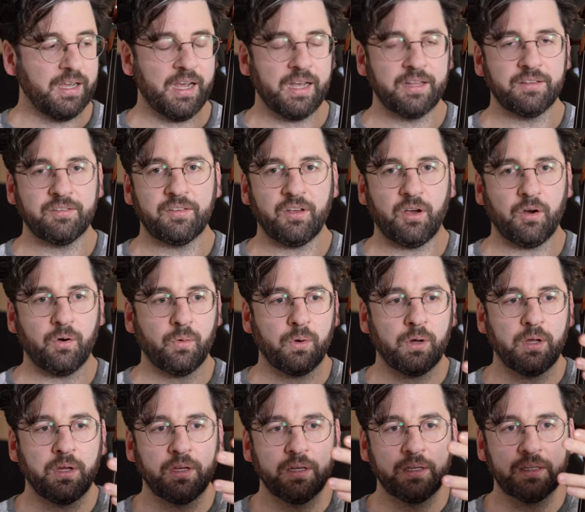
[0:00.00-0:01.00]
And
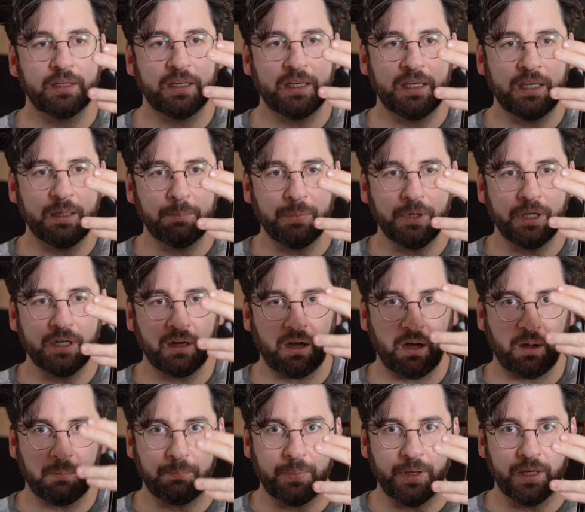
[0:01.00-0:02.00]
so keeping
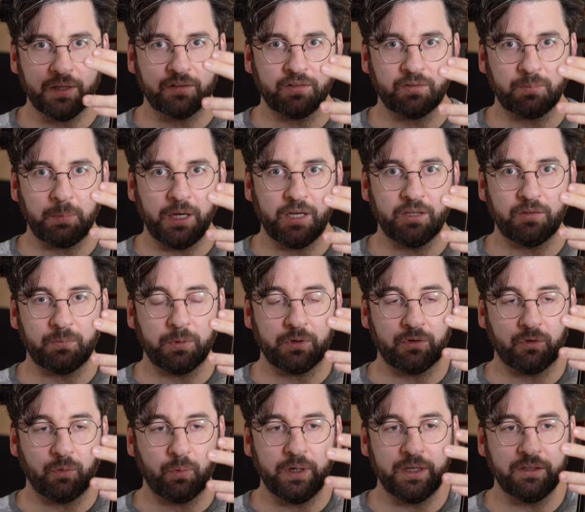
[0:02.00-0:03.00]
a big space
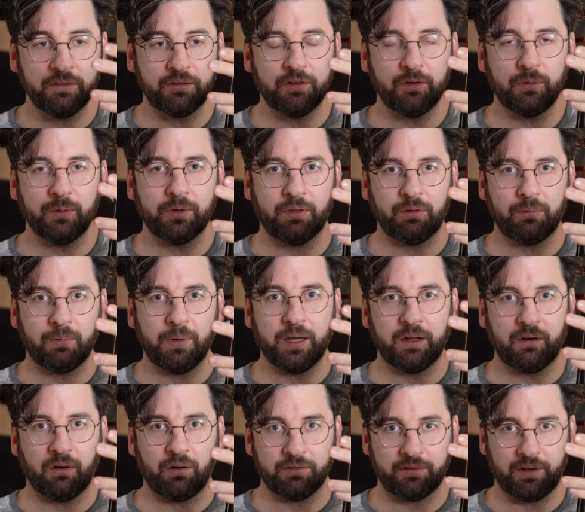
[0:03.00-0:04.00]
between two and three
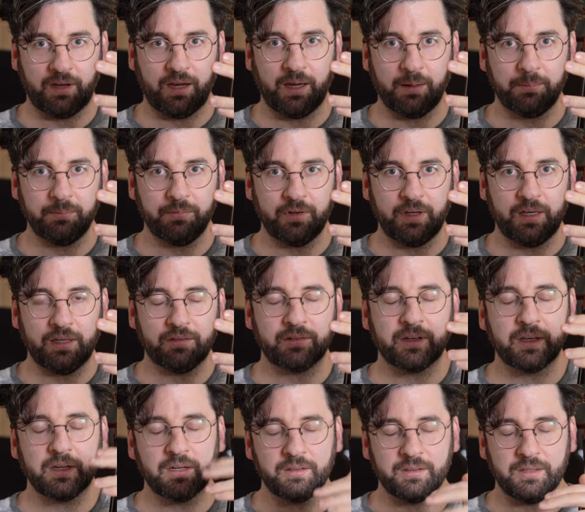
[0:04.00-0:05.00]
at all times is
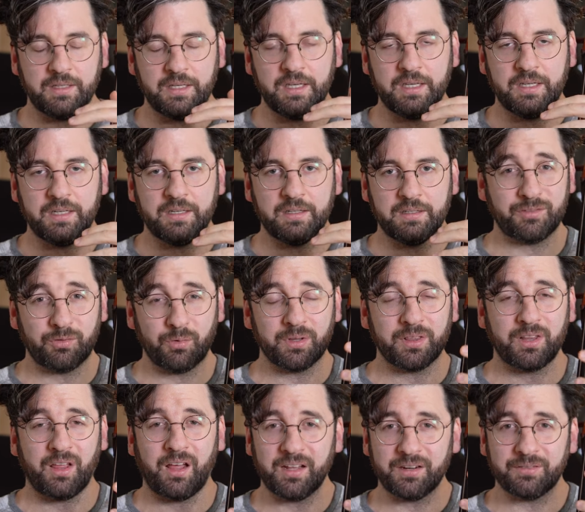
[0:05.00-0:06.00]
going to lead to a
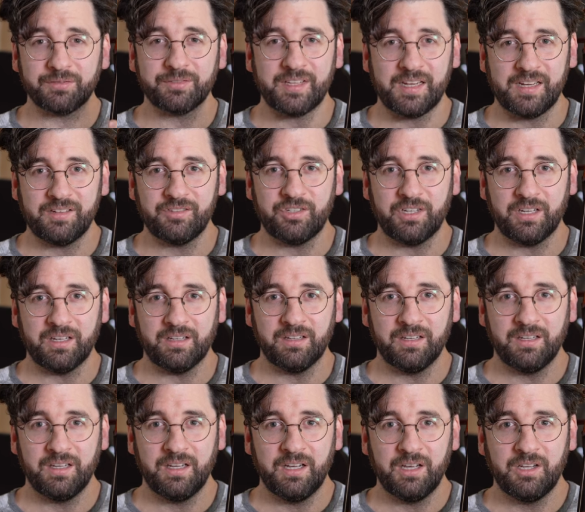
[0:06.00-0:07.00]
lot of tension
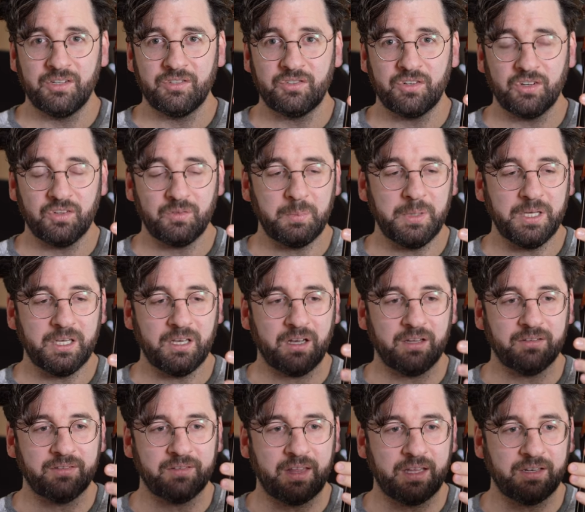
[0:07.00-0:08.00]
just
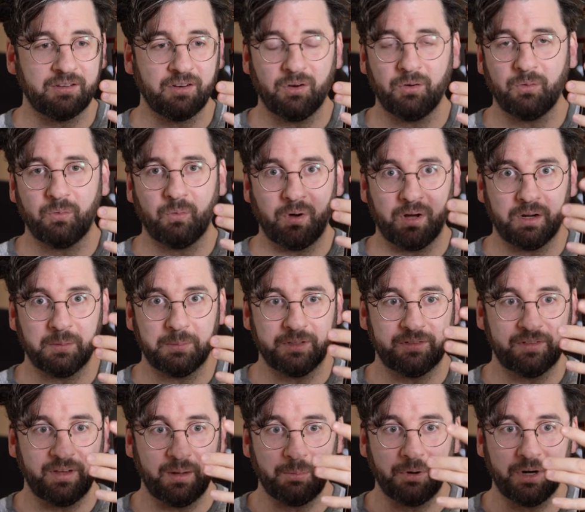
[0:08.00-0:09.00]
because they don't want to be
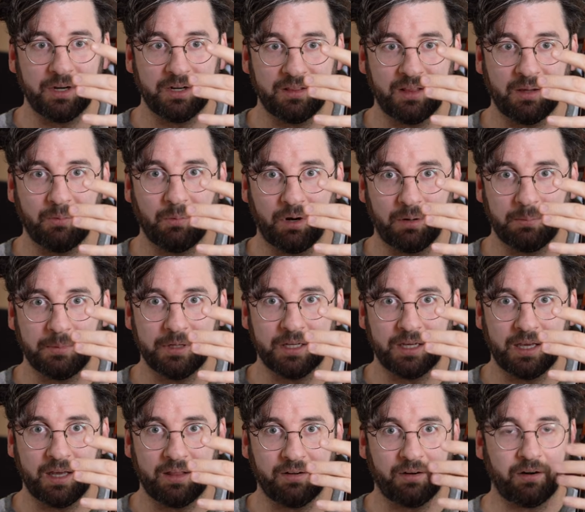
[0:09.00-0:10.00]
separated, they want to be
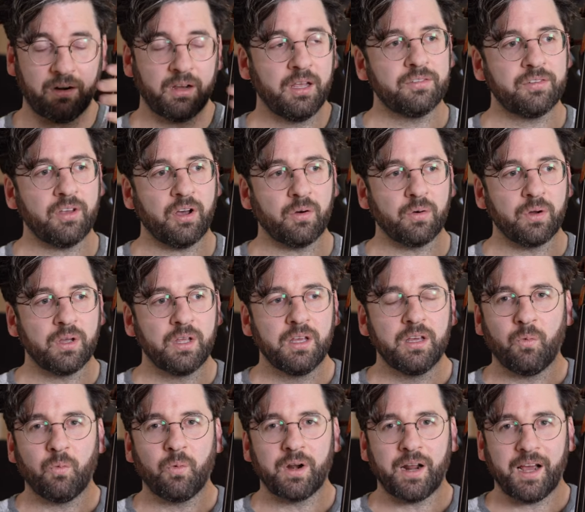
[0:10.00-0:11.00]
together. So,
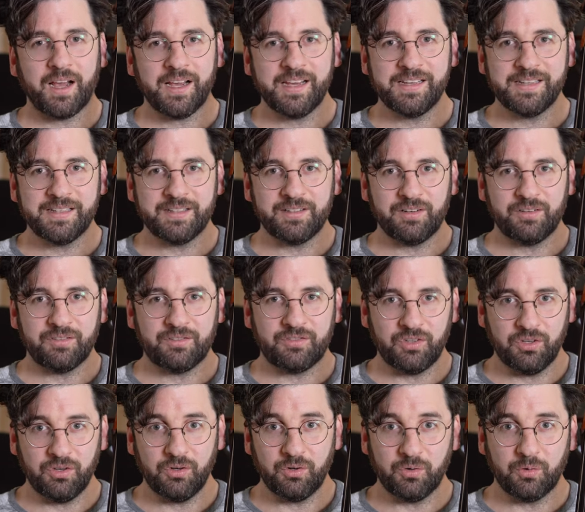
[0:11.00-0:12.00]
what I
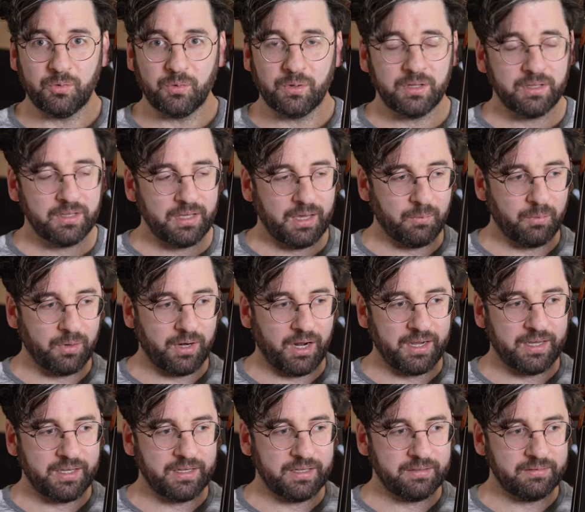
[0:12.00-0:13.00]
do and what
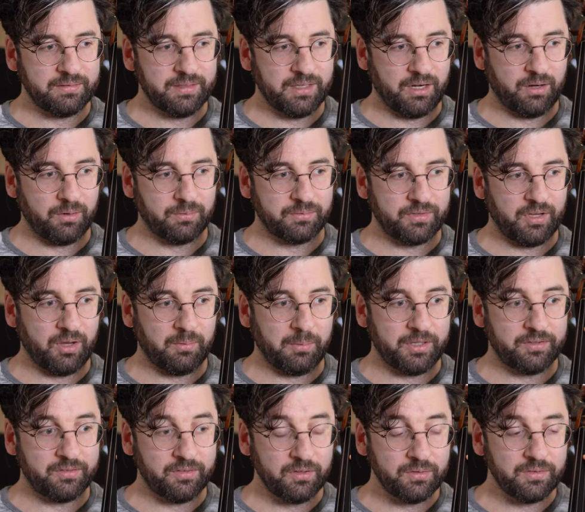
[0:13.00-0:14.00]
I, you know, tell
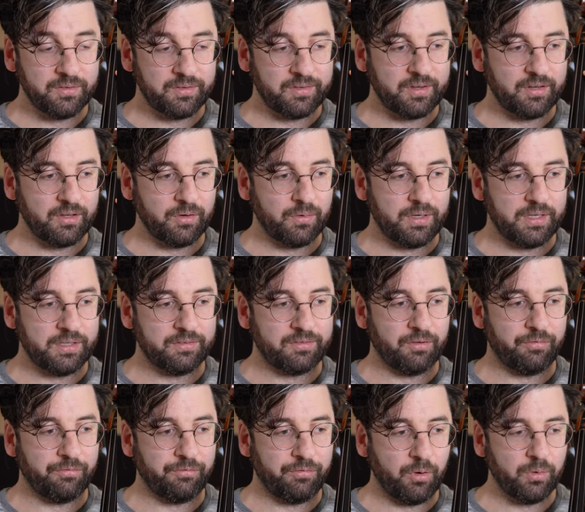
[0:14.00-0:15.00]
my students to do is
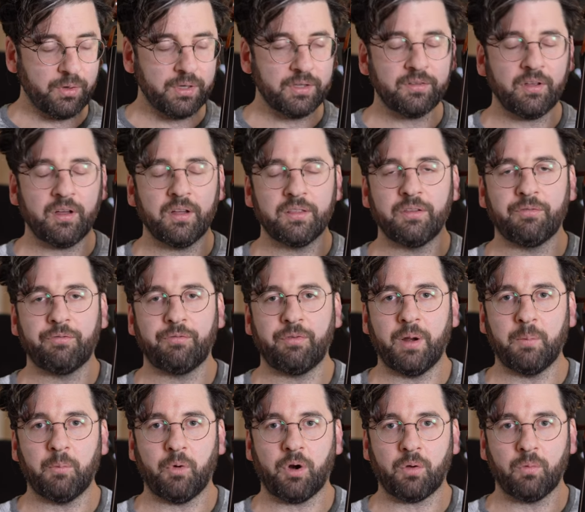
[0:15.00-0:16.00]
to focus on the
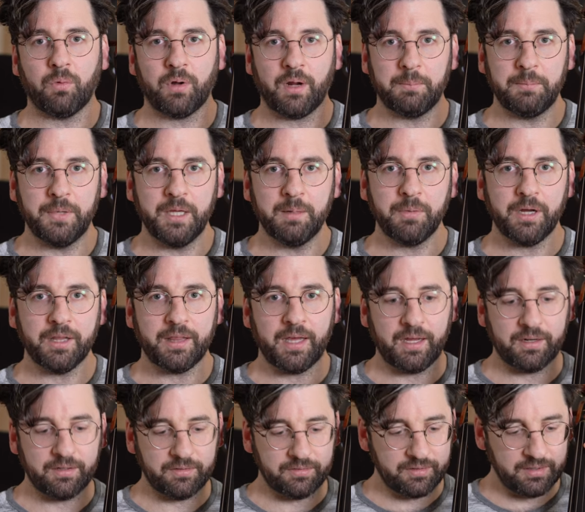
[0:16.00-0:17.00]
framework. What I mean by
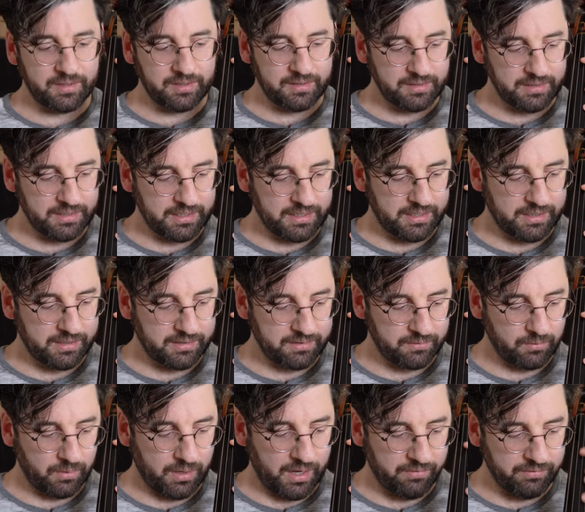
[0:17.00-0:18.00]
that is
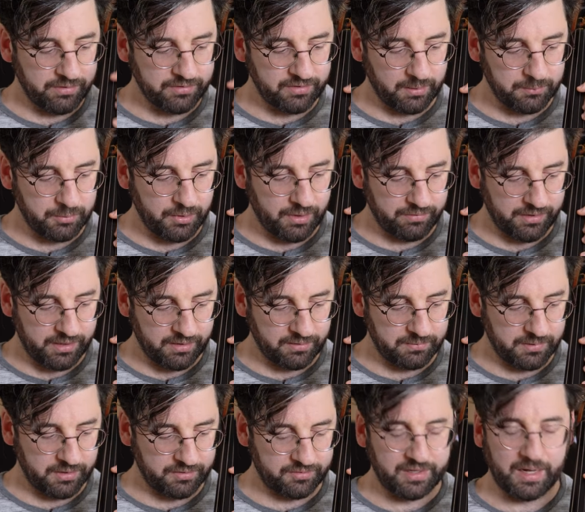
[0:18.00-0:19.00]
in every time you have
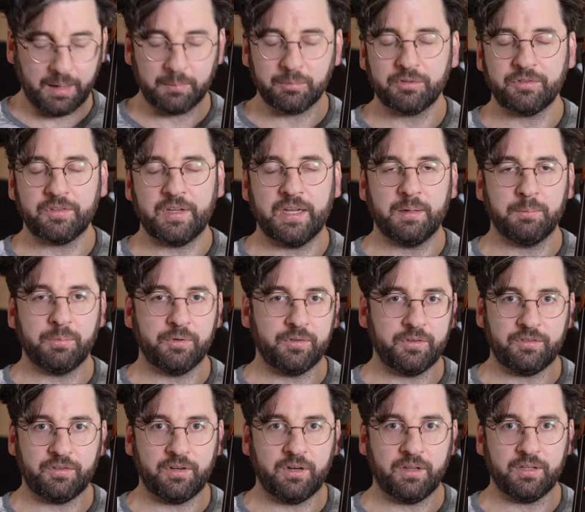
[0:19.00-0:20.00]
an established hand
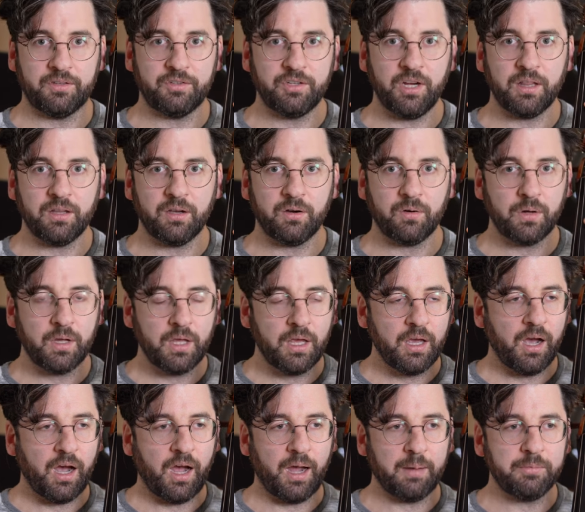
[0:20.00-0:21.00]
position on the cello,
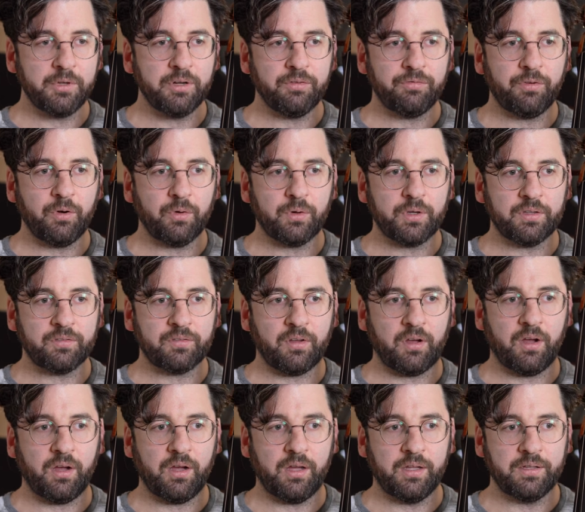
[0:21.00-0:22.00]
I'm going to focus
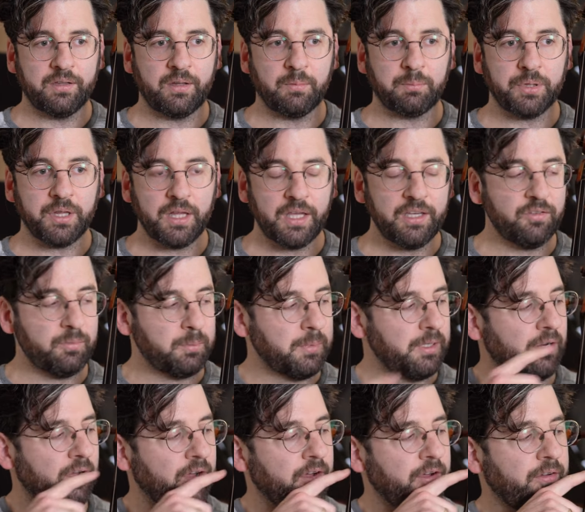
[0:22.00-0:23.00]
on the
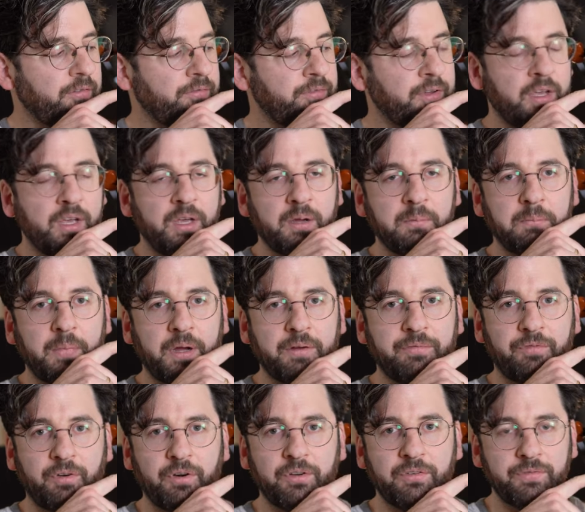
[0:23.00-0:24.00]
placement of my
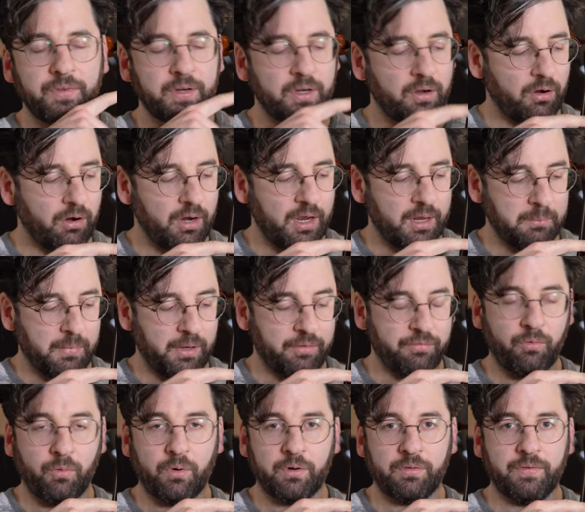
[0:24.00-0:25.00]
first finger and my
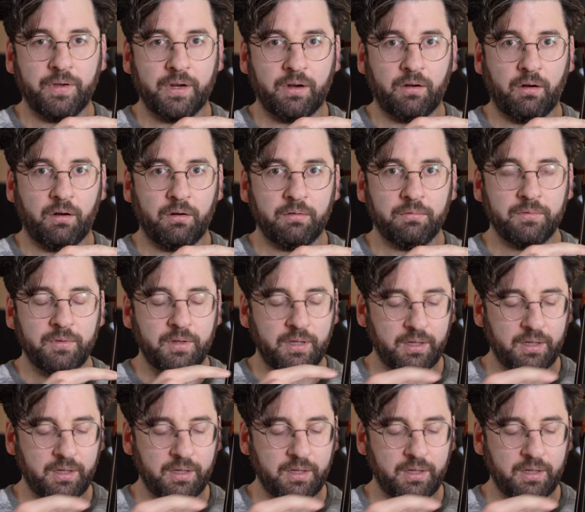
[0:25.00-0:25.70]
fourth finger.